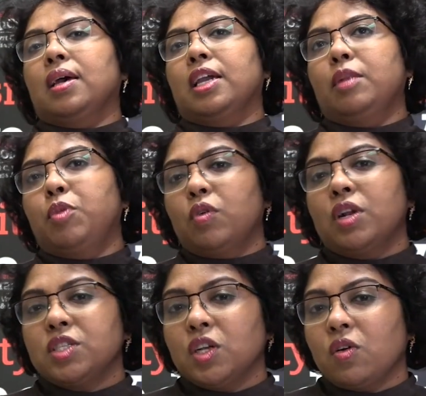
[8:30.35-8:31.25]
In
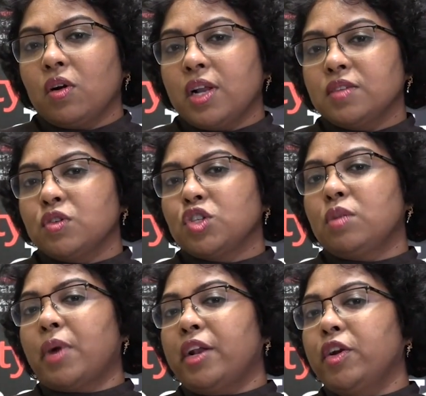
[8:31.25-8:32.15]
pluralistic
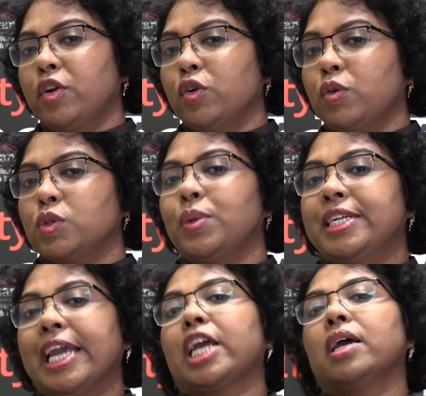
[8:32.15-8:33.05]
organization, minority groups will
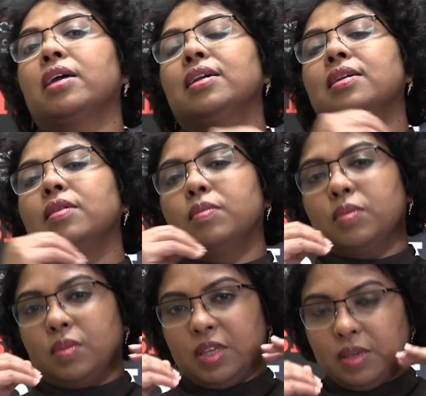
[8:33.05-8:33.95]
take
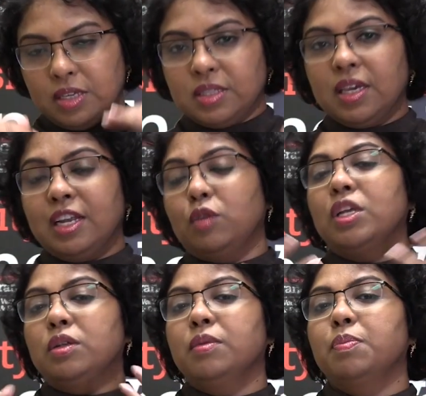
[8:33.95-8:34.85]
easier.
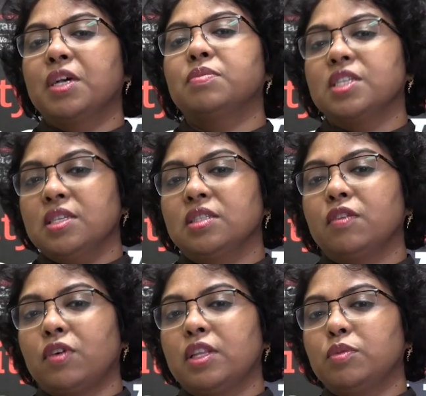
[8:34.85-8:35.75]
It becomes easier
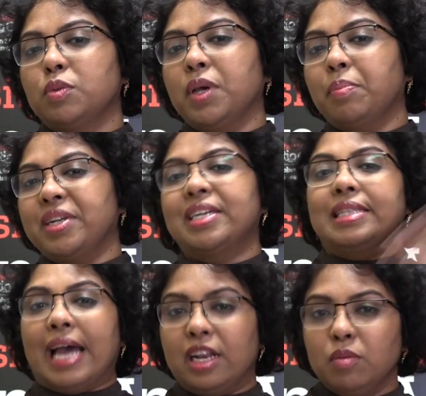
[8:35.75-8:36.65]
for them to be
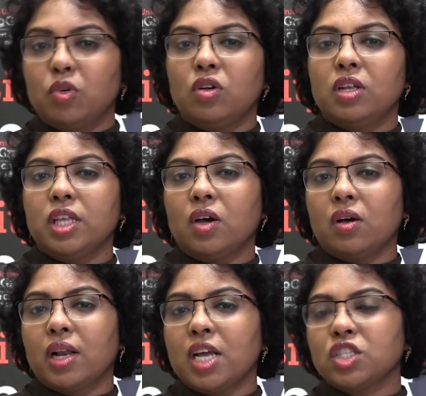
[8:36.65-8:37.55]
embedded than in monolithic
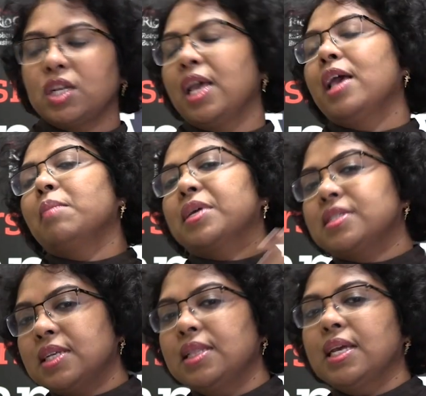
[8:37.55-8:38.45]
organization, but
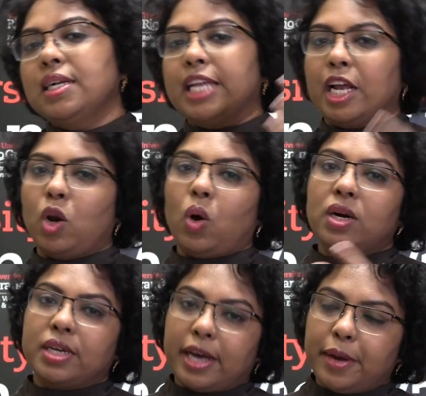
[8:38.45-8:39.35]
still they'll take
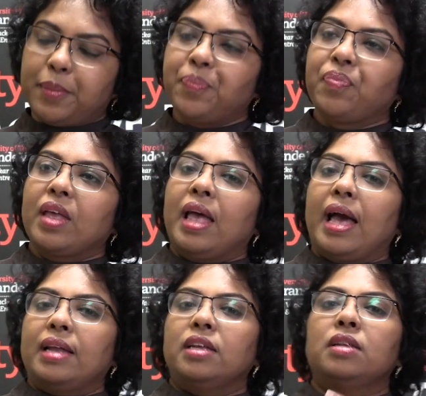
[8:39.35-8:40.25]
longer time.
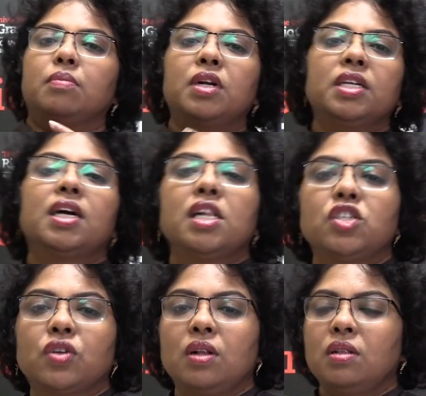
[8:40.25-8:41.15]
And in
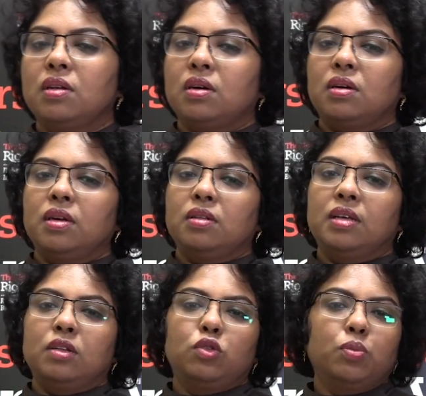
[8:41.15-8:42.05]
multicultural,
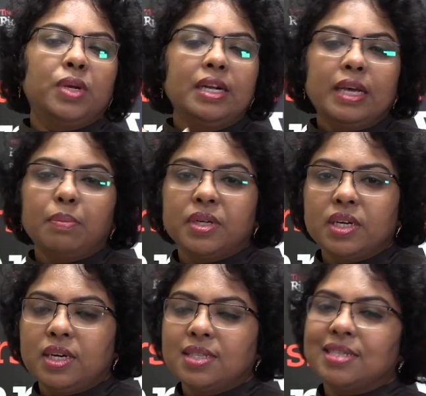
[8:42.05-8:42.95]
to build
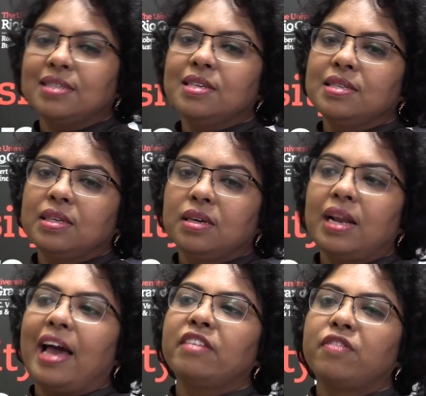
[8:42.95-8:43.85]
embeddedness is
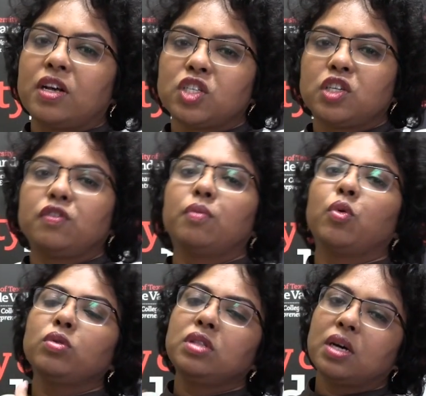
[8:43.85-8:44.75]
easier and faster for
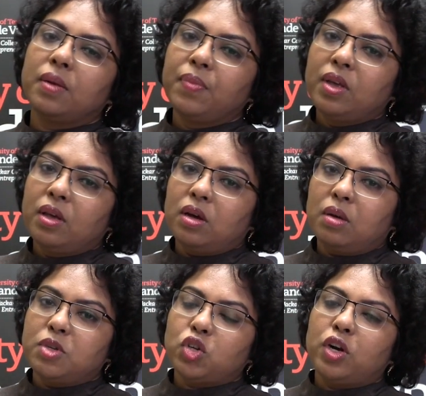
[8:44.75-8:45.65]
both the
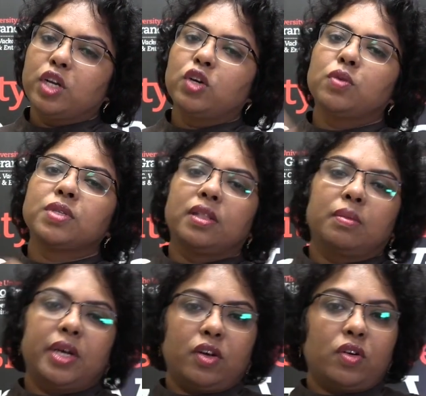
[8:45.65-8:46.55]
majority groups and the
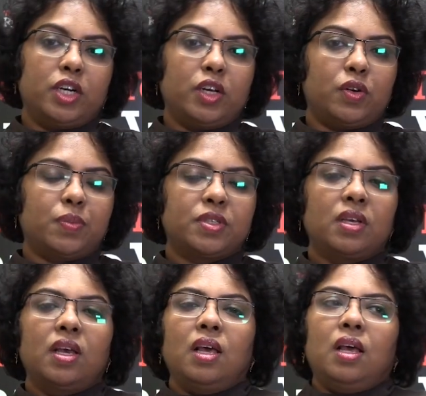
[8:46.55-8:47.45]
minority
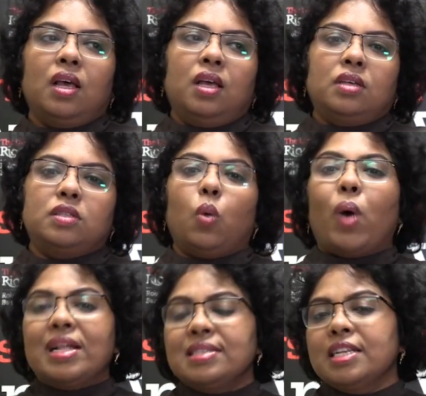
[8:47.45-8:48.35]
groups. So
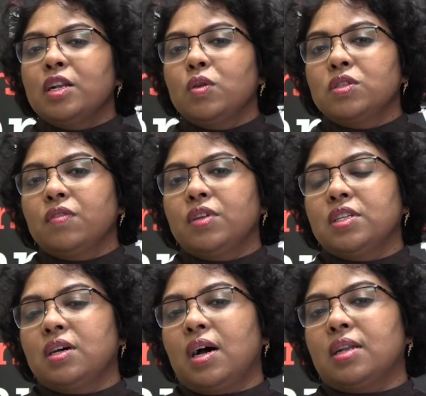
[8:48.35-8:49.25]
once the inclusive
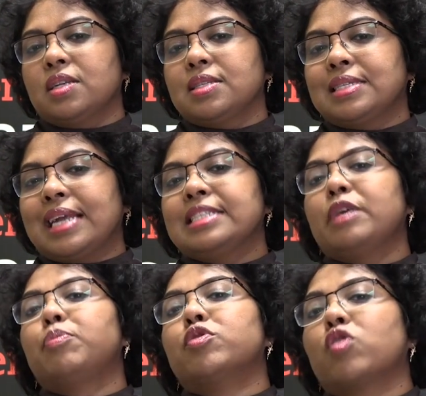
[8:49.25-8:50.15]
leader understands
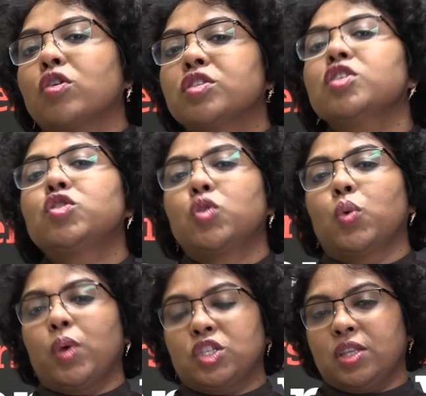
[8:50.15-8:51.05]
the process
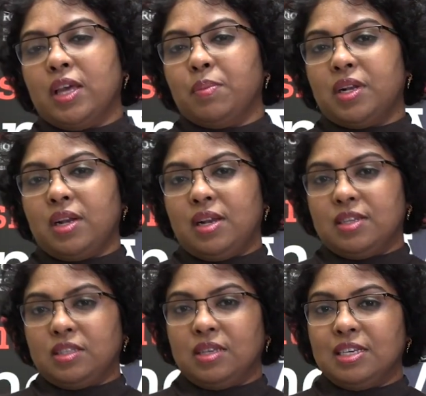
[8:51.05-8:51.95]
through which the
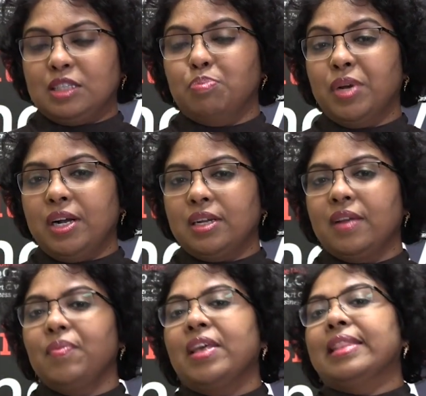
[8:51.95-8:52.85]
embeddedness is built,
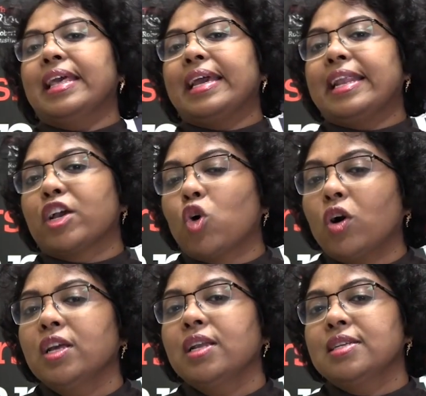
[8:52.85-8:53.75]
they can
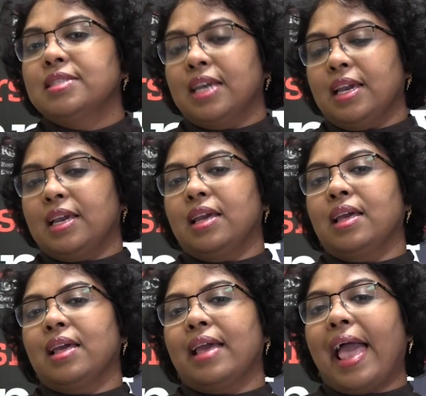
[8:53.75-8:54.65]
accordingly take
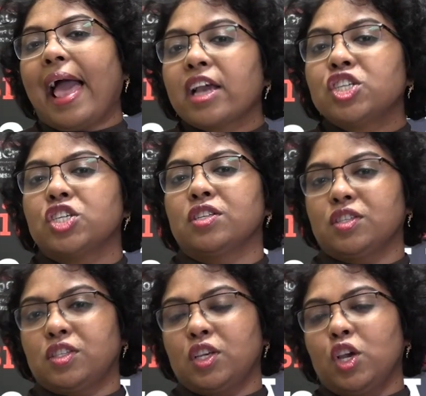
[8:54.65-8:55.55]

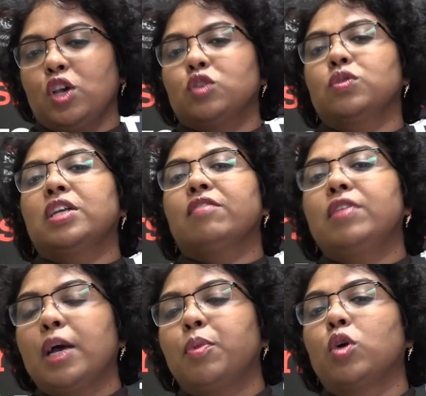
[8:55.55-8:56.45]
actions to
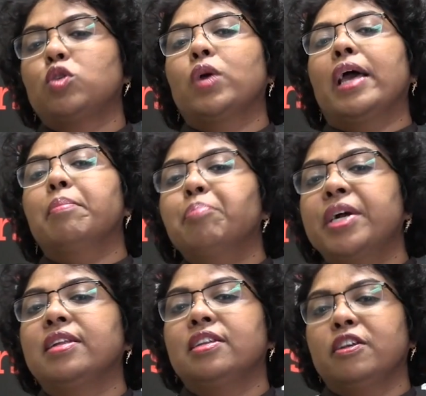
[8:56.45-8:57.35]
develop or to
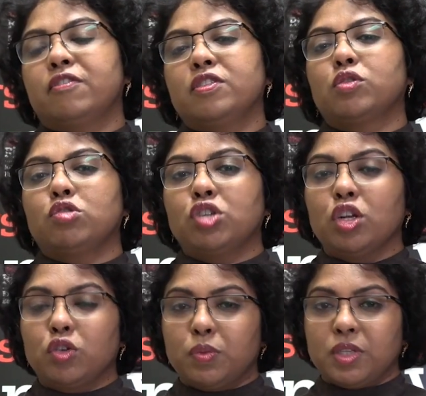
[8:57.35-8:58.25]
embed the different social
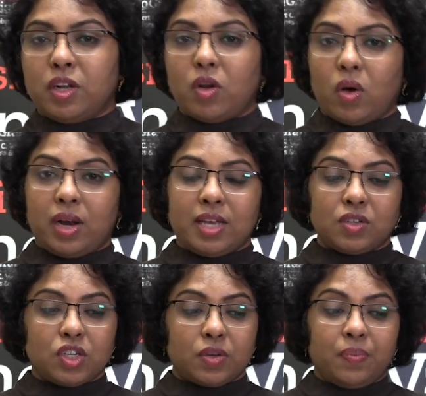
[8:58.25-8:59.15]
groups in an
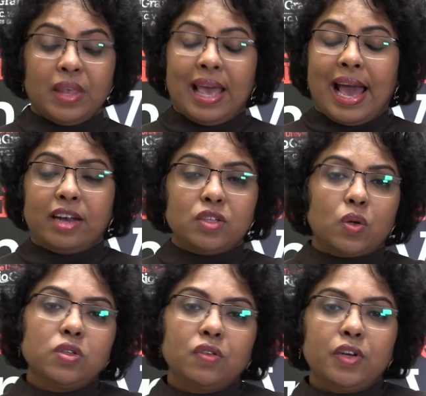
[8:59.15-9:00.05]
organization. And it is
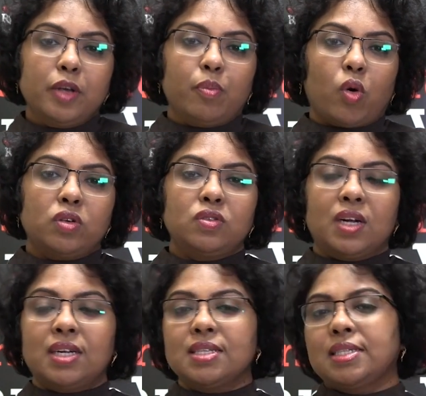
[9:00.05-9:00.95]
also very important to
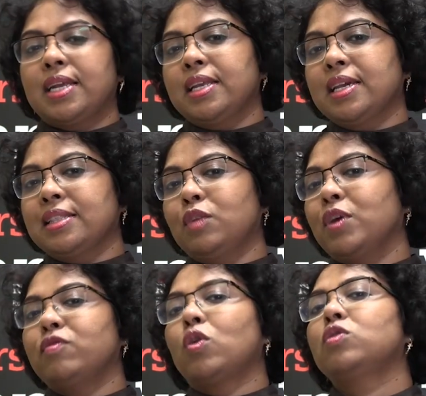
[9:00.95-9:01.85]
understand here that we
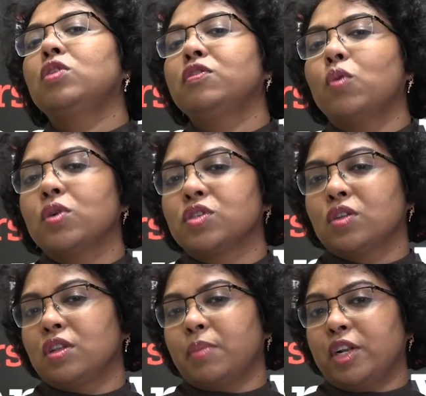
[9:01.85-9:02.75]
have not only focused
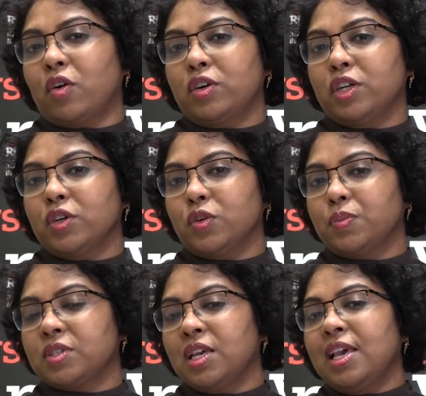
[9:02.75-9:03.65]
on the minority
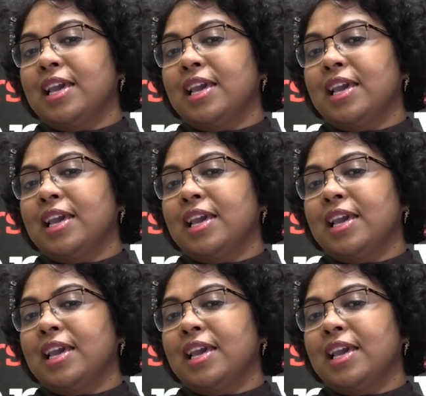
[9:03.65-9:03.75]
groups.